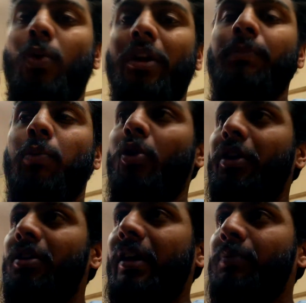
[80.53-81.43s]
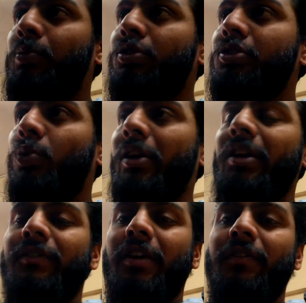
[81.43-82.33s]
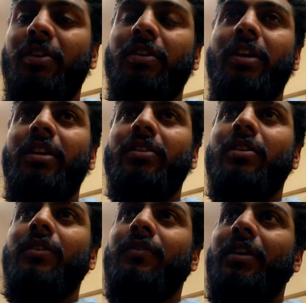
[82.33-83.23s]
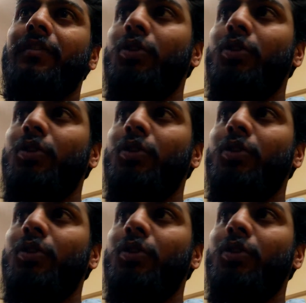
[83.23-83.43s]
one point that puts 25, 30, 35